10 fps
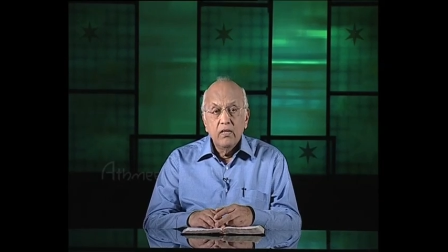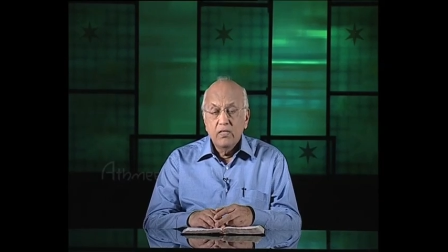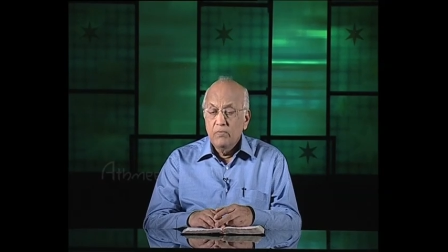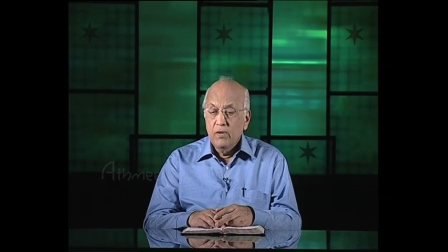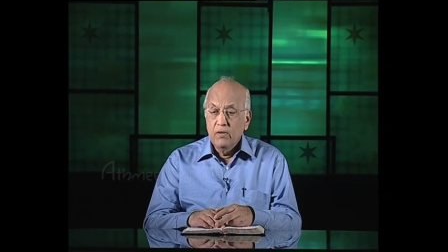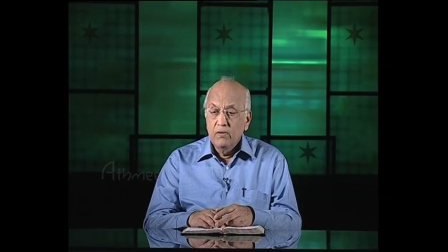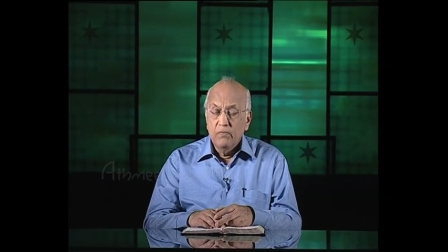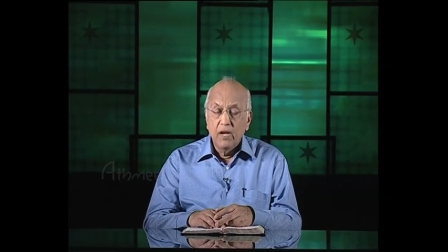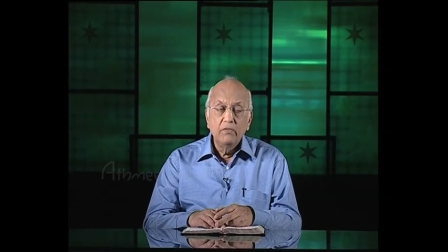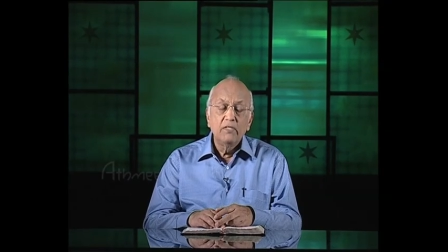They say, But
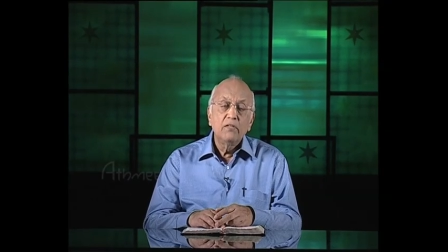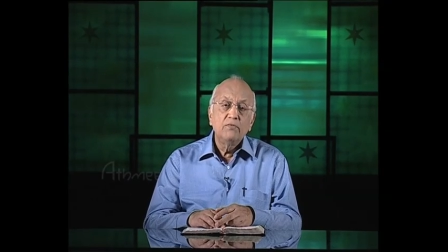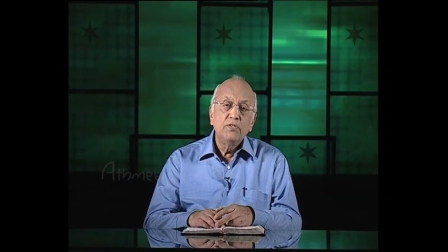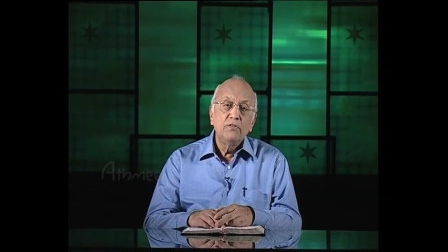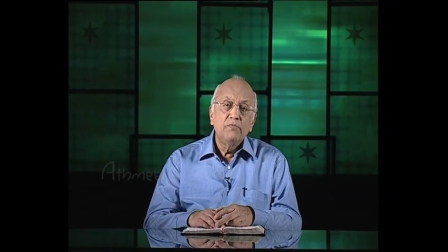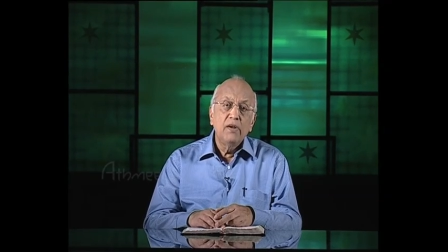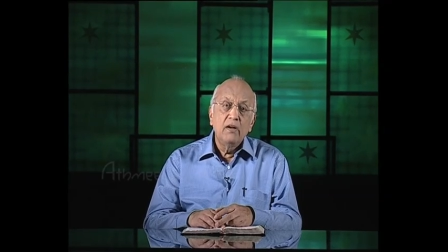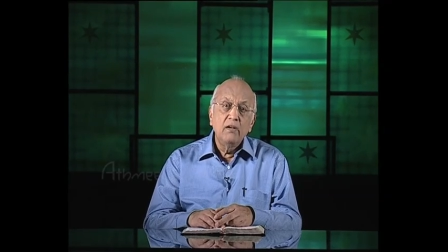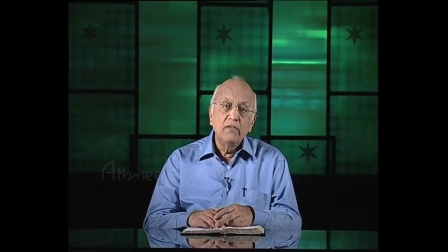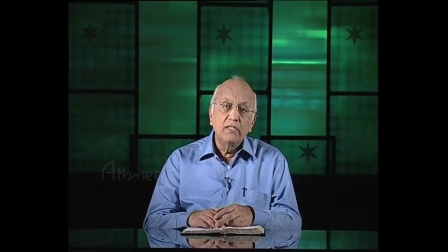the Bible says we should
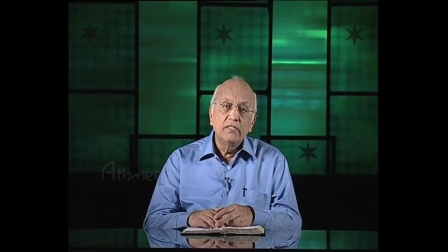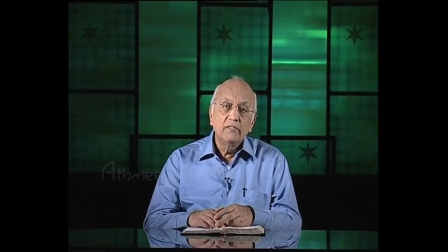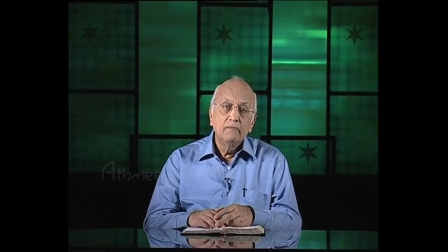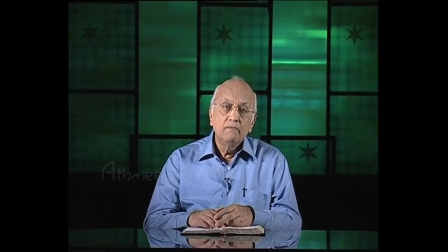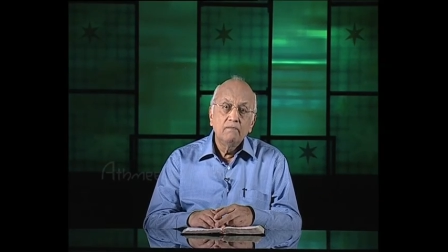pray always.